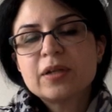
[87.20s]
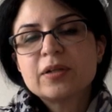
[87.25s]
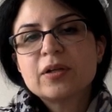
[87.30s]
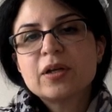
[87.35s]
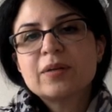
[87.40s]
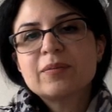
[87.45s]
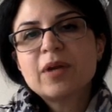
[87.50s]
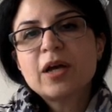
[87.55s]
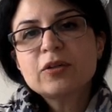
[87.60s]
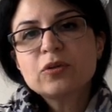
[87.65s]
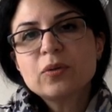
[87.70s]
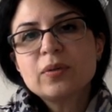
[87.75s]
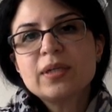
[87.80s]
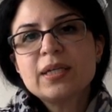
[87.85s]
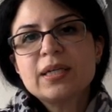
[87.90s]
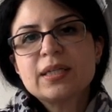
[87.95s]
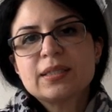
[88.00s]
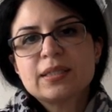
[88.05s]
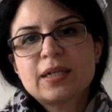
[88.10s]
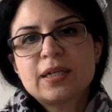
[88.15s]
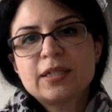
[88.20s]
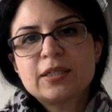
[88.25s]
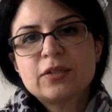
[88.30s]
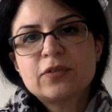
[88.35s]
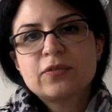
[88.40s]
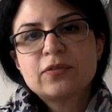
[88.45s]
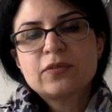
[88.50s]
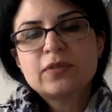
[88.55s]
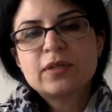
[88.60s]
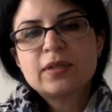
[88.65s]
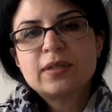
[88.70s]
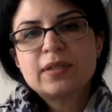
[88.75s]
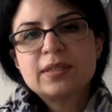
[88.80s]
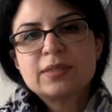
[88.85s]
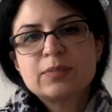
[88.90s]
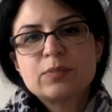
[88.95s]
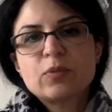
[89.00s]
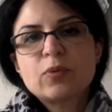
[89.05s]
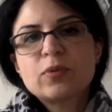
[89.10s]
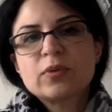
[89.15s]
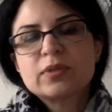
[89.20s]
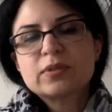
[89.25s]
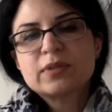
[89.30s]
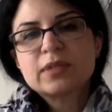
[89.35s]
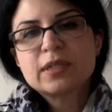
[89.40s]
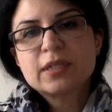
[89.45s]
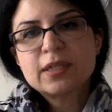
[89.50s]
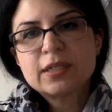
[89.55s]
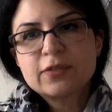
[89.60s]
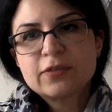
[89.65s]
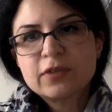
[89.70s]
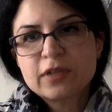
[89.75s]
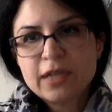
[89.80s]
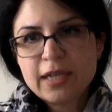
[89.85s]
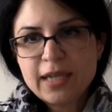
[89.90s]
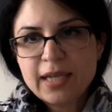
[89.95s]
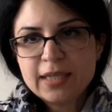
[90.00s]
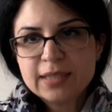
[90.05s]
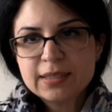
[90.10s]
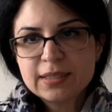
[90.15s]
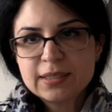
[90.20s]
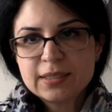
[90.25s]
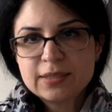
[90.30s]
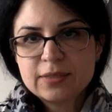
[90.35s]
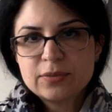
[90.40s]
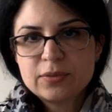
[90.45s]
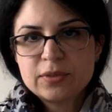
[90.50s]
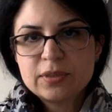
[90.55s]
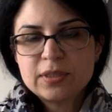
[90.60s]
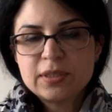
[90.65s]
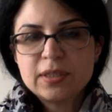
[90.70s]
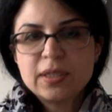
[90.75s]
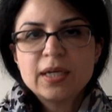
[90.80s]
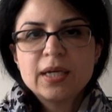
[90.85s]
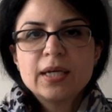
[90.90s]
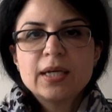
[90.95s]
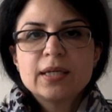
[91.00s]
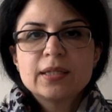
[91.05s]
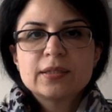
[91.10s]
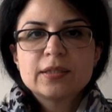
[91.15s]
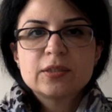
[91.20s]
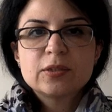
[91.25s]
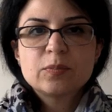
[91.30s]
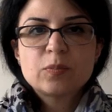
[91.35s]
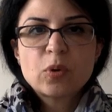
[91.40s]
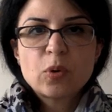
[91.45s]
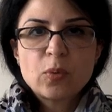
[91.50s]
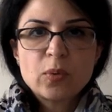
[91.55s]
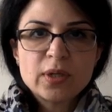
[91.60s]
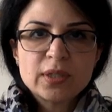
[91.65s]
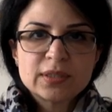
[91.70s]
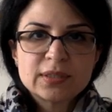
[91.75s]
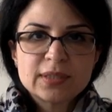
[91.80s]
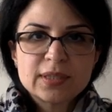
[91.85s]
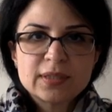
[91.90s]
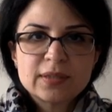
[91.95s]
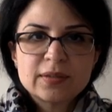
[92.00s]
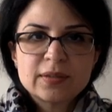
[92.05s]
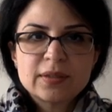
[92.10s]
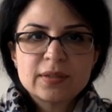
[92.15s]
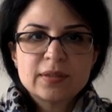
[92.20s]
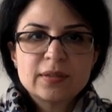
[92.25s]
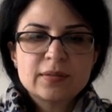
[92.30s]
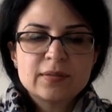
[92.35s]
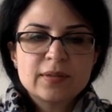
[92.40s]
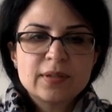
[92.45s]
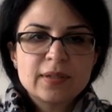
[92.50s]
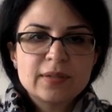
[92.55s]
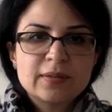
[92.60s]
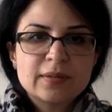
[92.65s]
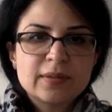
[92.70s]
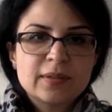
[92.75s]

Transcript: not only it kind of this poetry kind of connects us to the poets that